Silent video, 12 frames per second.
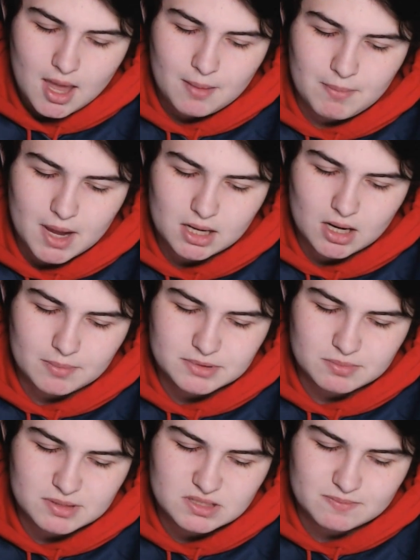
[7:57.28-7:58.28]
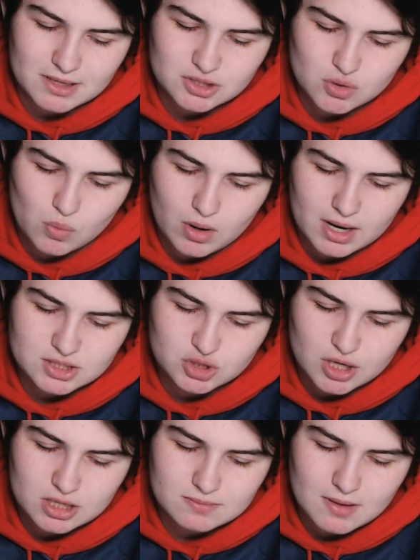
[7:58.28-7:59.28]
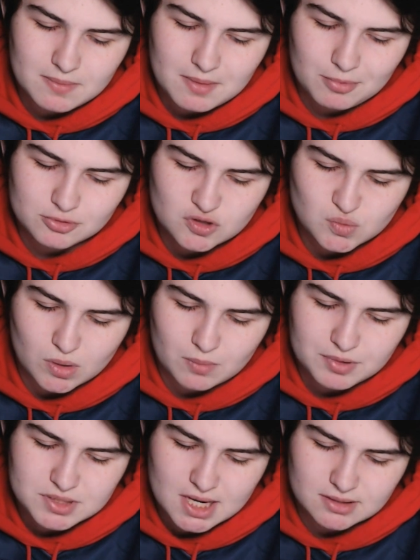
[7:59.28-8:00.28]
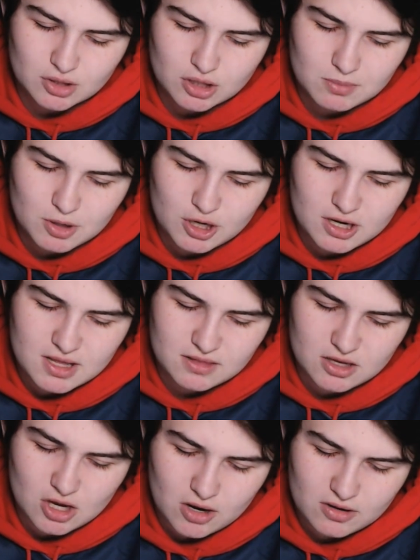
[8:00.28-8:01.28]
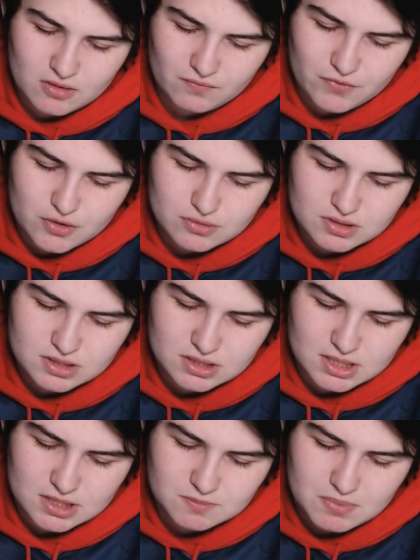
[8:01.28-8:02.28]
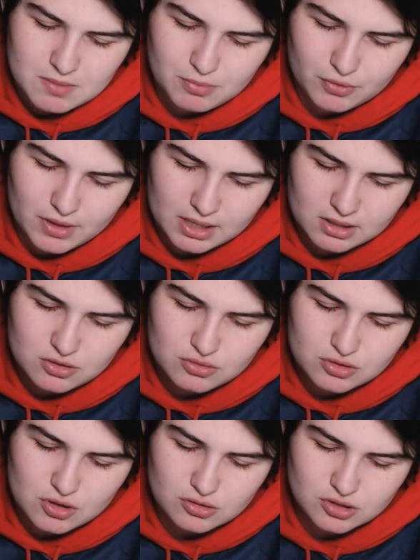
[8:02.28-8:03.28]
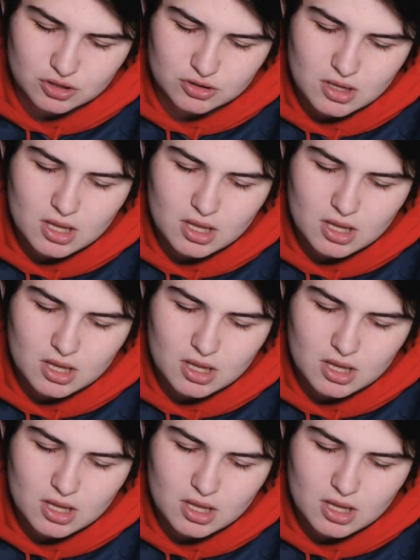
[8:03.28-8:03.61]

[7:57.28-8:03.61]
made up to be special, whereas trans mad people just want to protect their community and the young confused cis people that cutes are